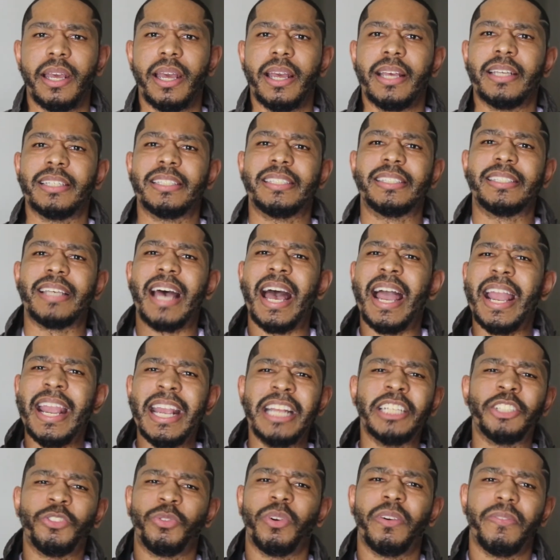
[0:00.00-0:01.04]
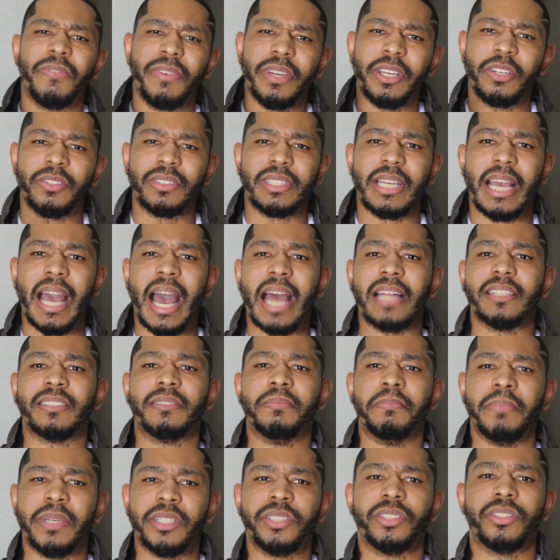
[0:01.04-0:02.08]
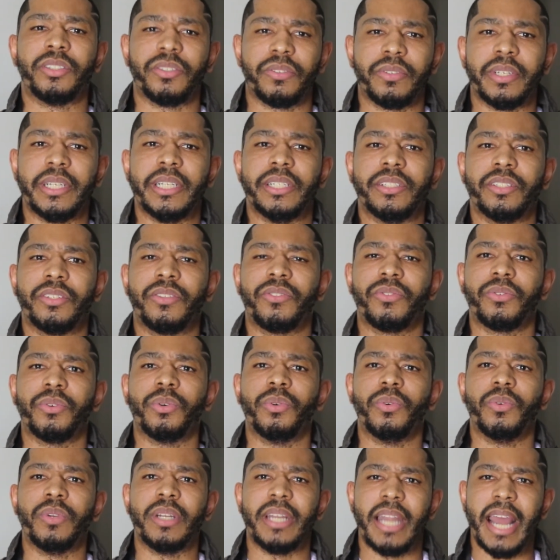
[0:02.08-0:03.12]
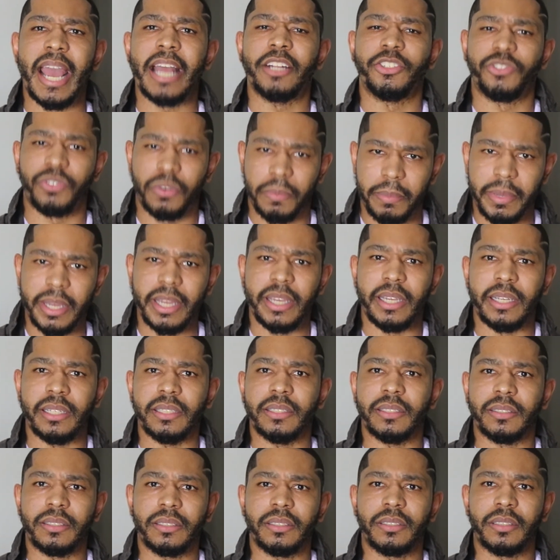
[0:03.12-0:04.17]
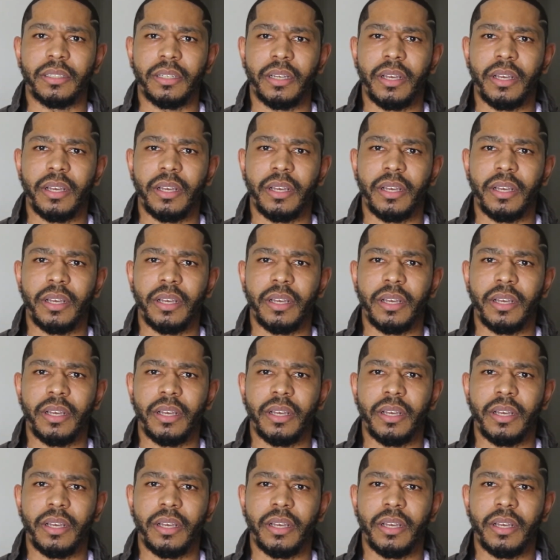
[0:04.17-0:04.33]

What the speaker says: Science reveals God's mysteries through natural means.